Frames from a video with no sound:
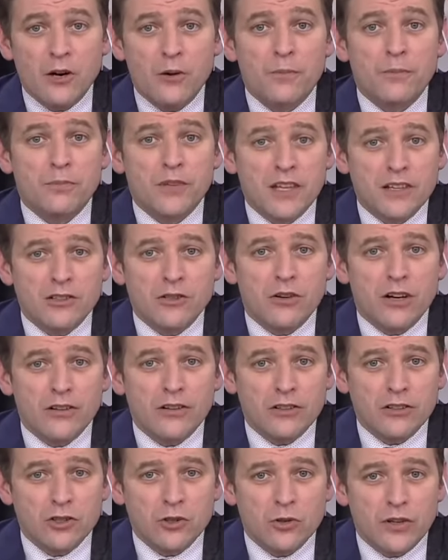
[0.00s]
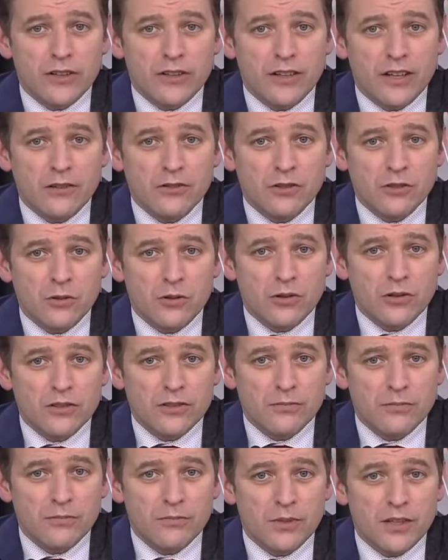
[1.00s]
I know kids are out and enjoying the
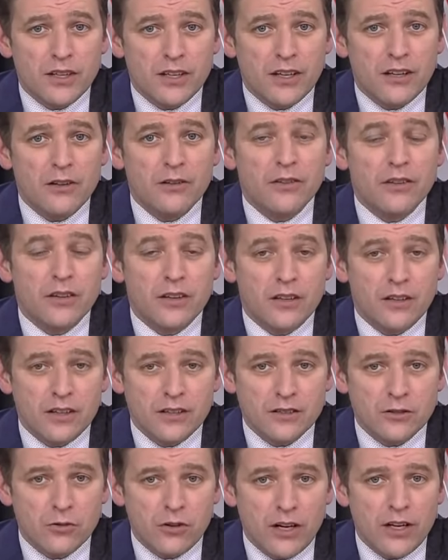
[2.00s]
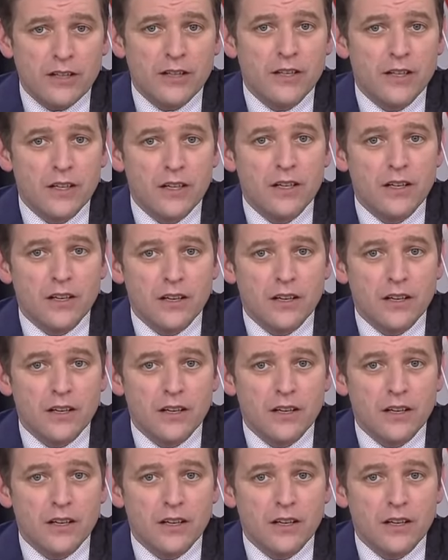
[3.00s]
outdoors and being healthy, and that's great.